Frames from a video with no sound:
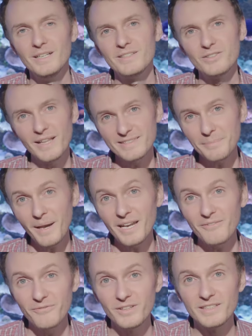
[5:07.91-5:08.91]
So that's about
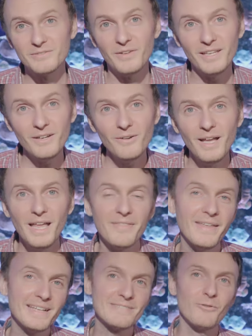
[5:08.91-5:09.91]
it for this video.
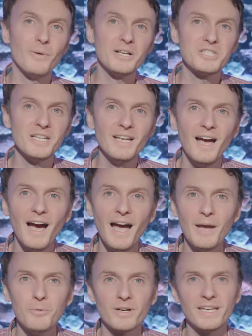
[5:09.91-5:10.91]
Thanks for watching.
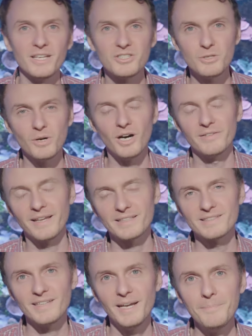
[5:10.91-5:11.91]
I will catch you all
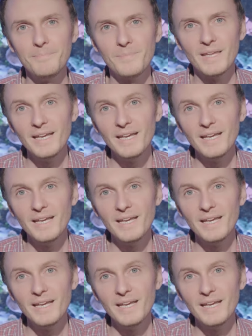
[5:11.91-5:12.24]
next time.